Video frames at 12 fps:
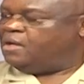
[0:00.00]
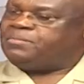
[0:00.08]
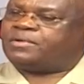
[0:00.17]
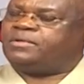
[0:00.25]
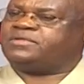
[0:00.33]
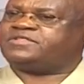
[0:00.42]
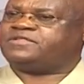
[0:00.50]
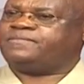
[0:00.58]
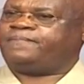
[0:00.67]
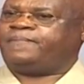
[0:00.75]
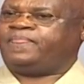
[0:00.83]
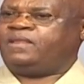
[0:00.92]
Because
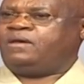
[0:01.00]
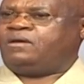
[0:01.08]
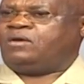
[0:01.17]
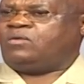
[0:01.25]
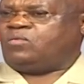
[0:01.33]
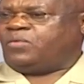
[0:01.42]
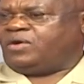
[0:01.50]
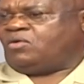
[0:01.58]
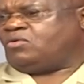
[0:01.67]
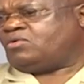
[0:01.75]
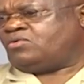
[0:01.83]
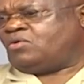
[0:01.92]
we
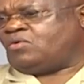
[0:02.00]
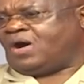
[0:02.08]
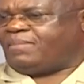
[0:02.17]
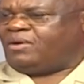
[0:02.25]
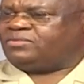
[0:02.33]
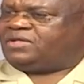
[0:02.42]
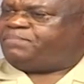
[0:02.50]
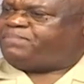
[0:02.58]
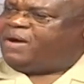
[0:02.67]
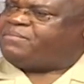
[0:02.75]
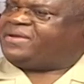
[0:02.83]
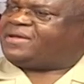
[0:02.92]
all know about the
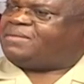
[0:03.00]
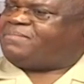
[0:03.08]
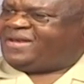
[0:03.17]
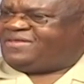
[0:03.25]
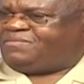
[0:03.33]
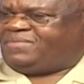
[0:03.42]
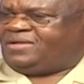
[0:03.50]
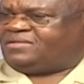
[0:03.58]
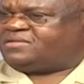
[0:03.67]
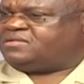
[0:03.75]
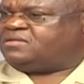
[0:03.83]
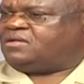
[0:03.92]
Public
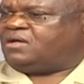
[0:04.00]
Management,